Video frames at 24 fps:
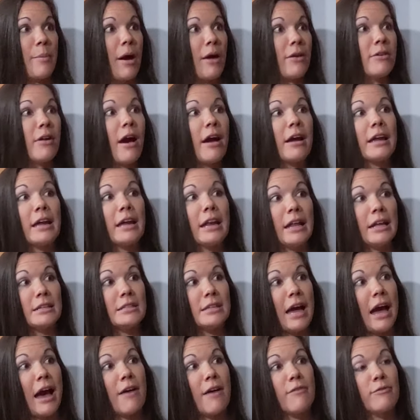about not getting
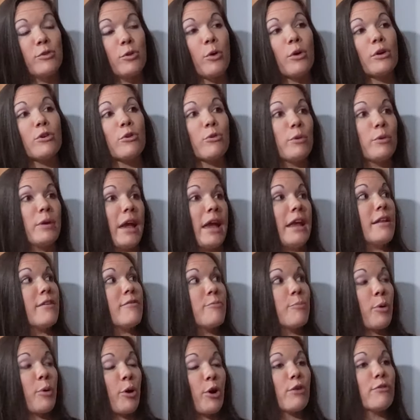to have your
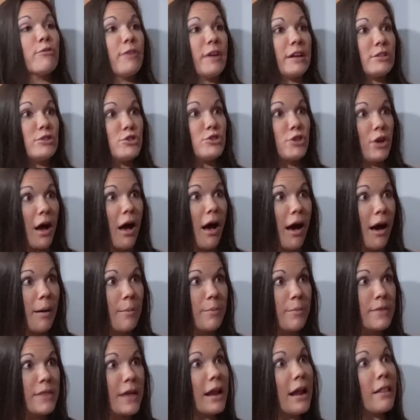creative, perfect
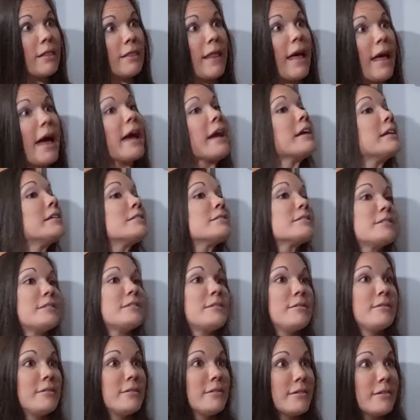job that
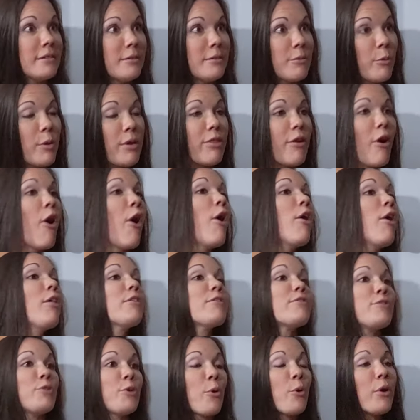aligns with all
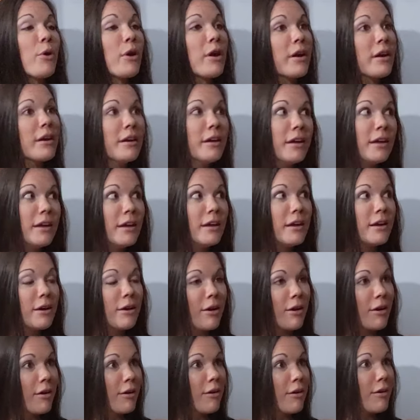of your
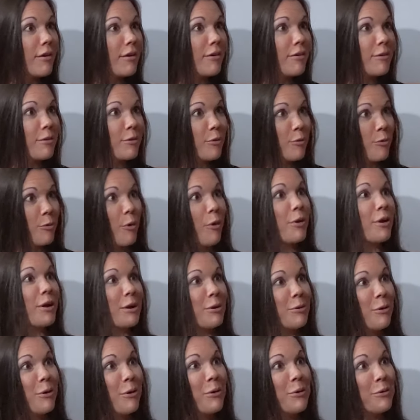quote
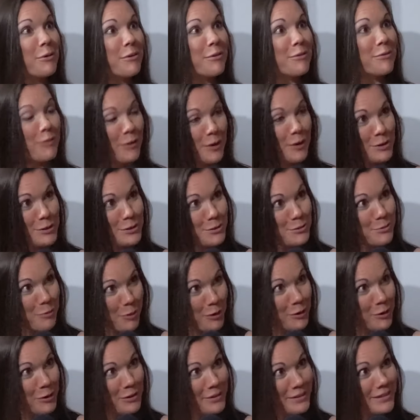unquote first
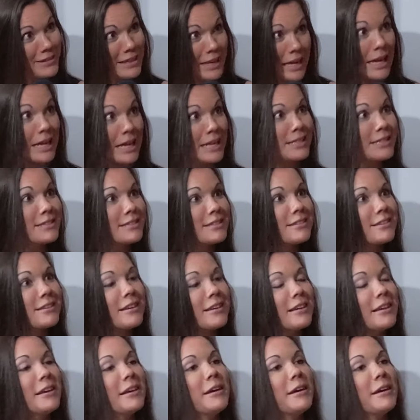world needs.